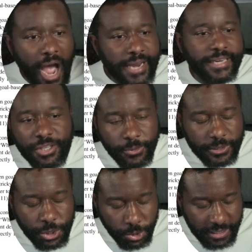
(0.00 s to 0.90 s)
I need to
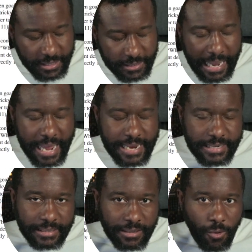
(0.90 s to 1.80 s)
retreat,
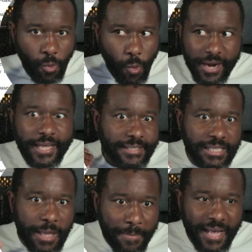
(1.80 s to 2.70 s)
and what
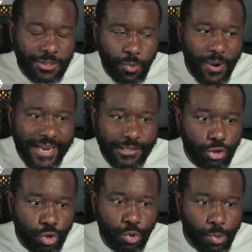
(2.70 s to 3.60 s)
is the best way
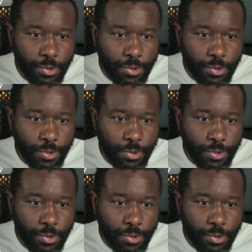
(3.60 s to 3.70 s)
to